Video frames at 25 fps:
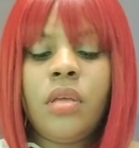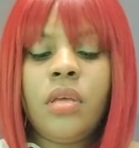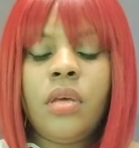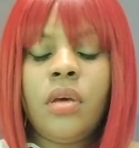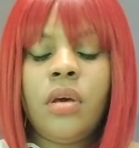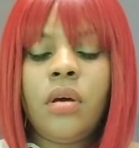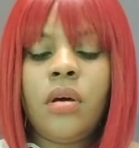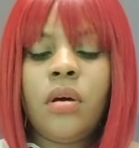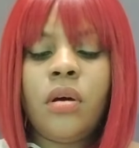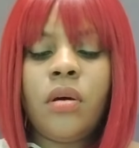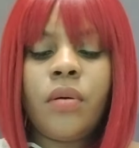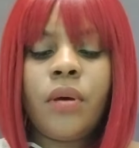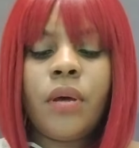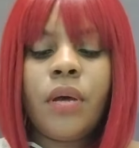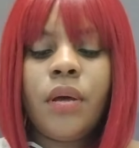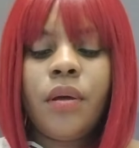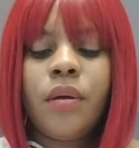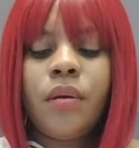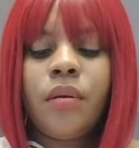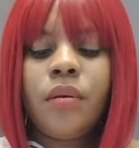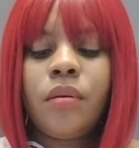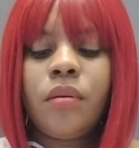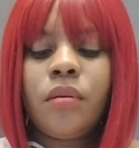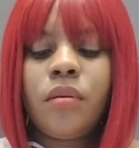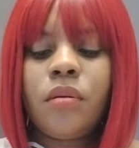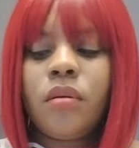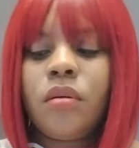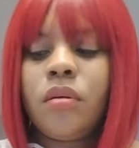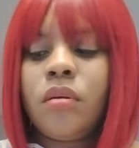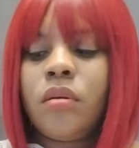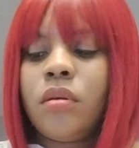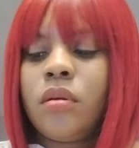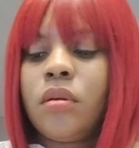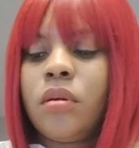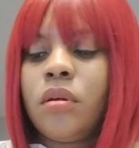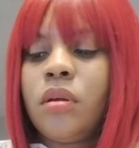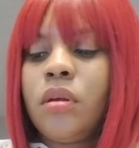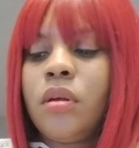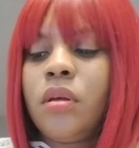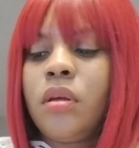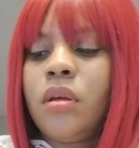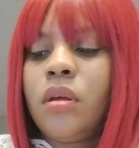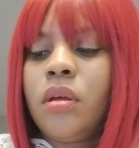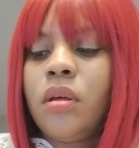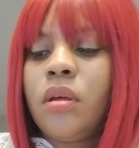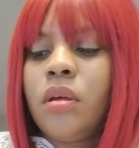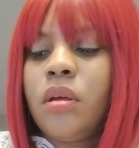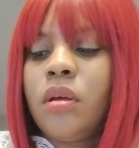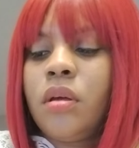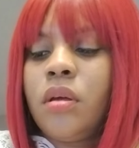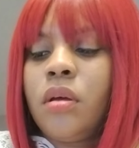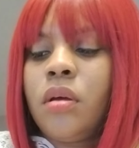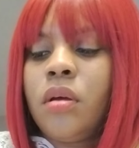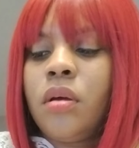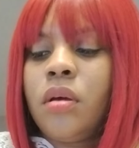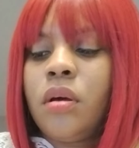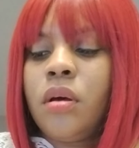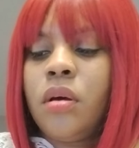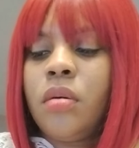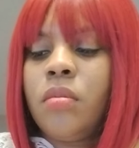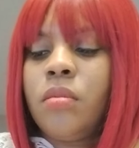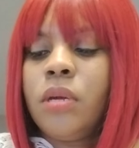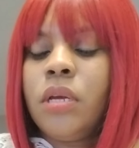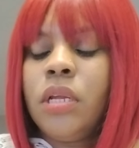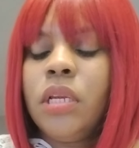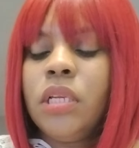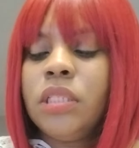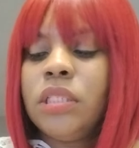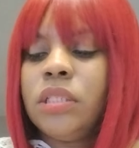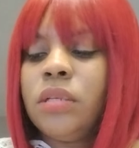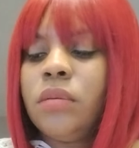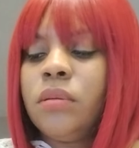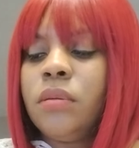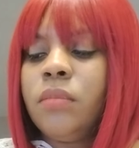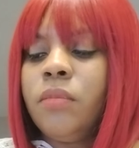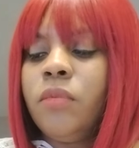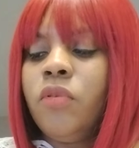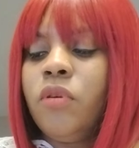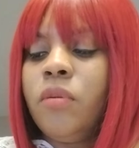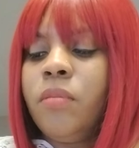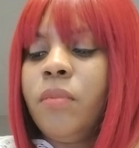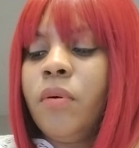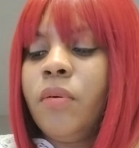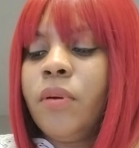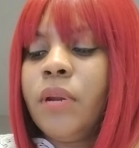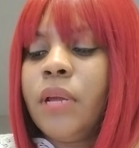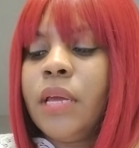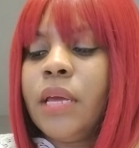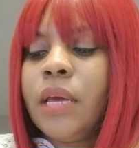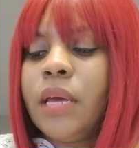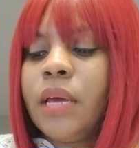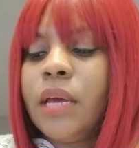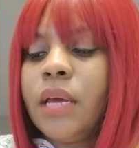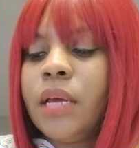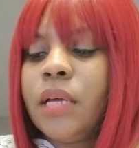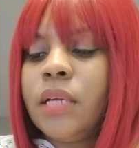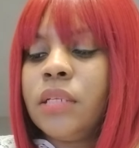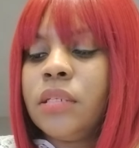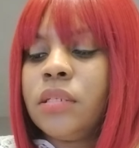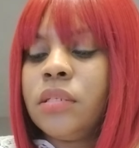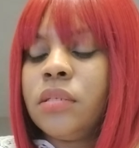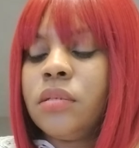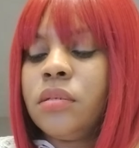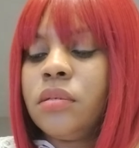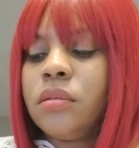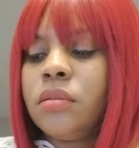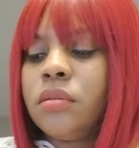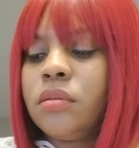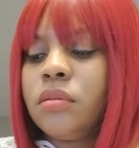Yeah, okay. I'm getting something blew up on their ass.